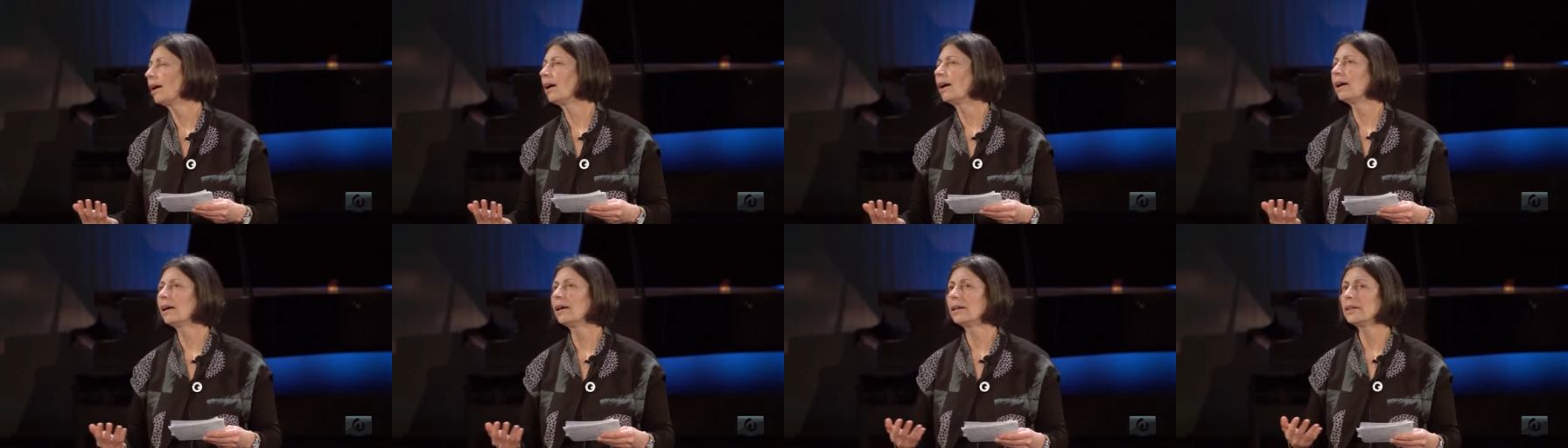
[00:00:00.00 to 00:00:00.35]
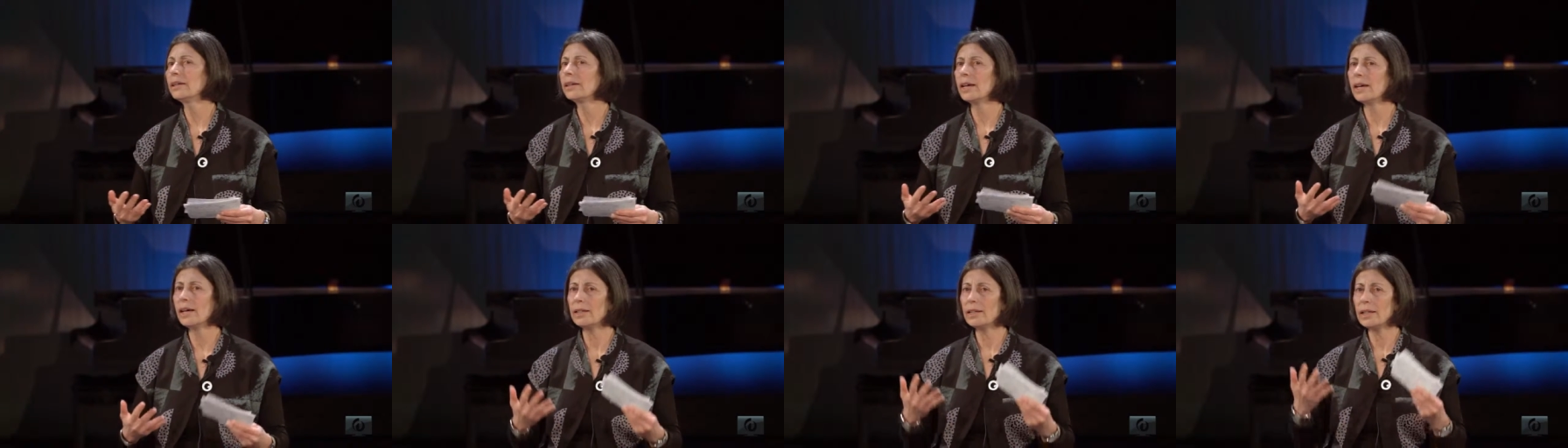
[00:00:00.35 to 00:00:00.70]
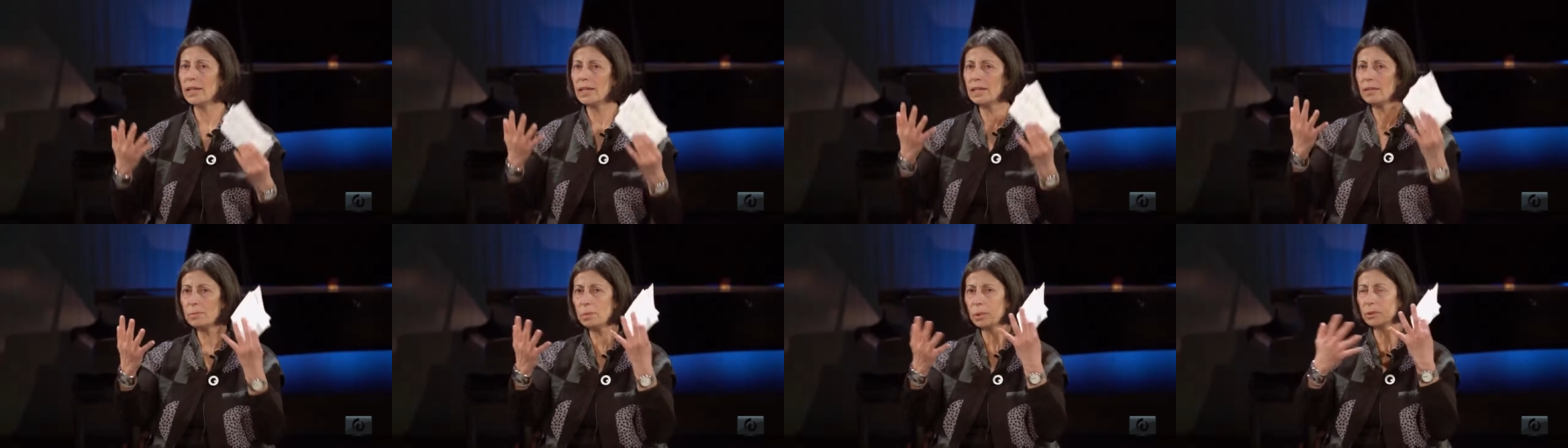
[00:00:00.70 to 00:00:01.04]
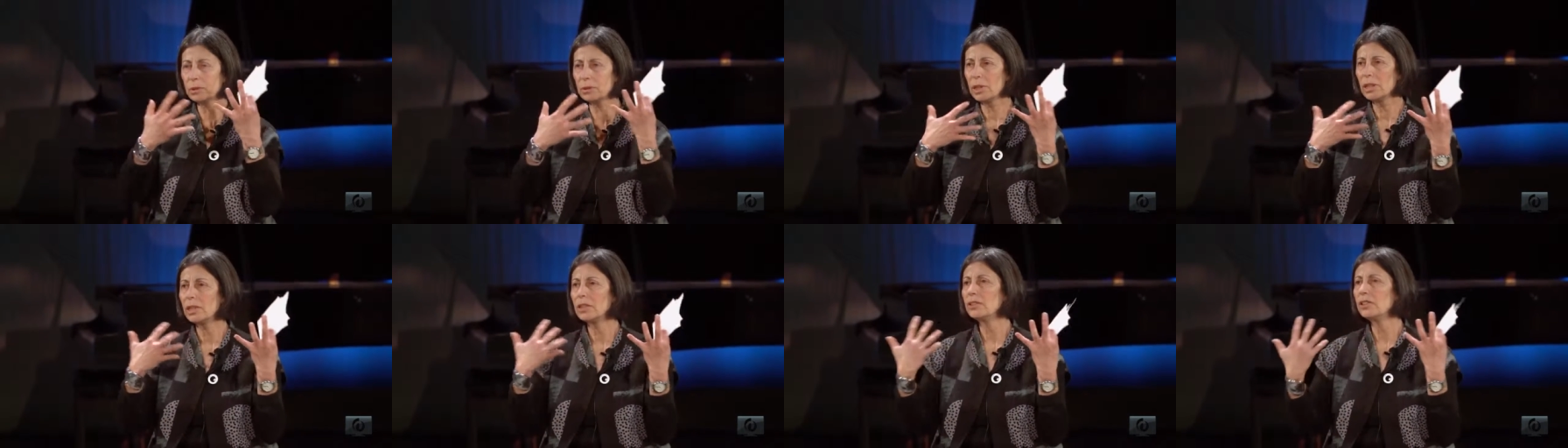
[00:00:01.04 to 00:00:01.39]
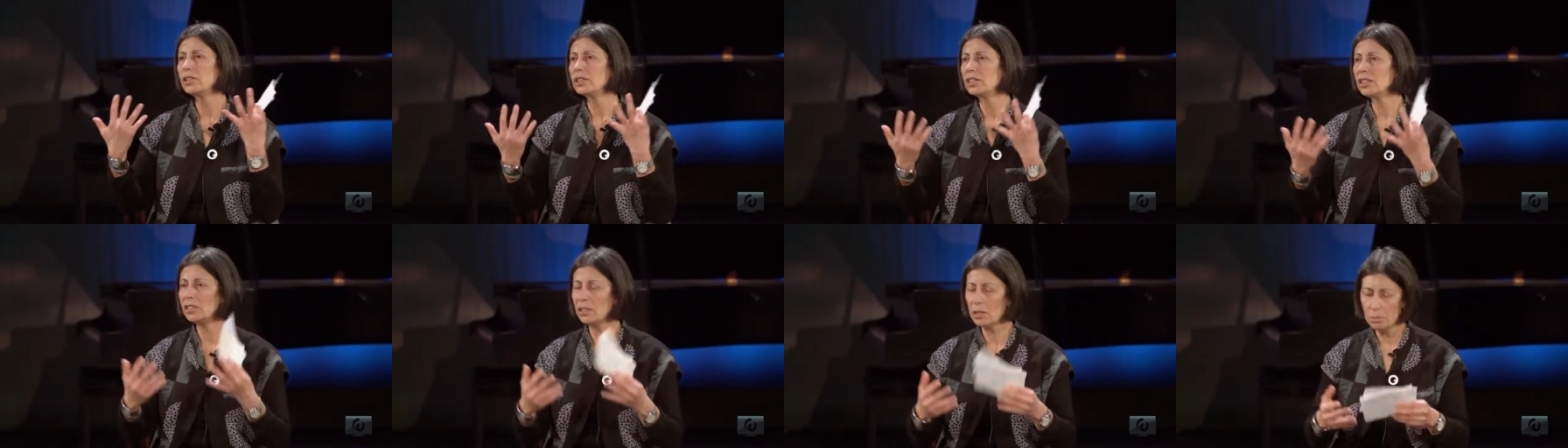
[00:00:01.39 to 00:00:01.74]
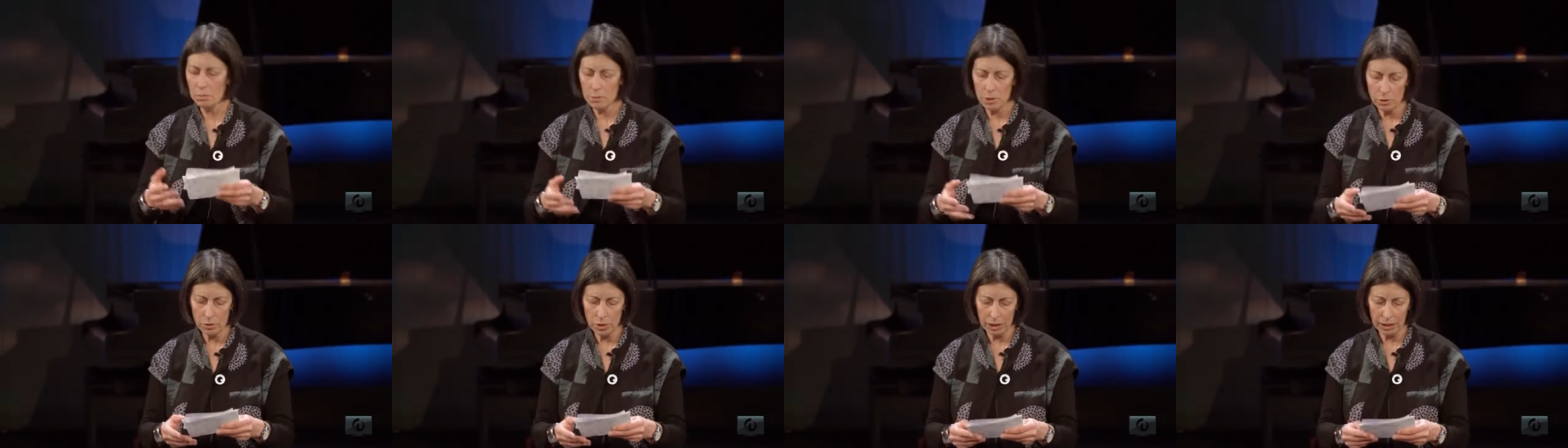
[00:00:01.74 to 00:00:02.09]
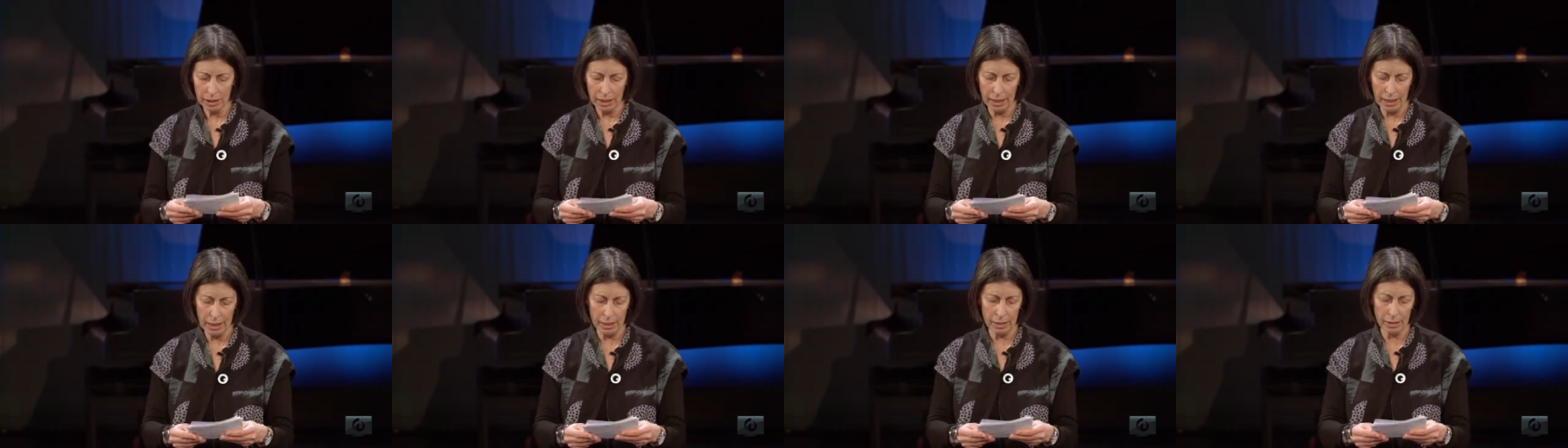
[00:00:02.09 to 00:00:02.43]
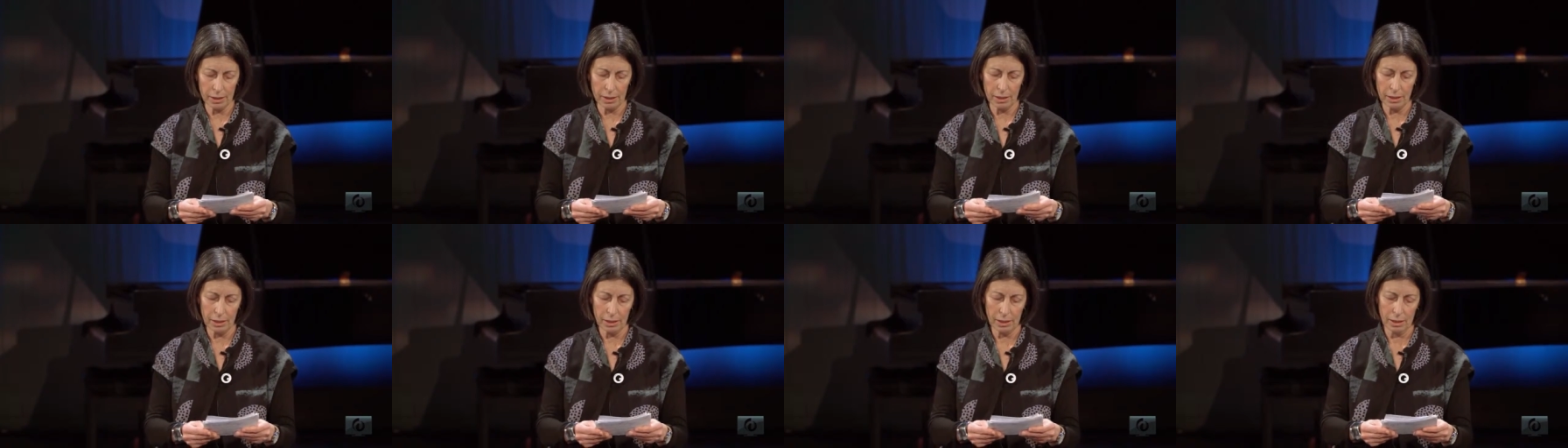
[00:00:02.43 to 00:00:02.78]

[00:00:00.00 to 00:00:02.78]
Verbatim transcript: are not able to communicate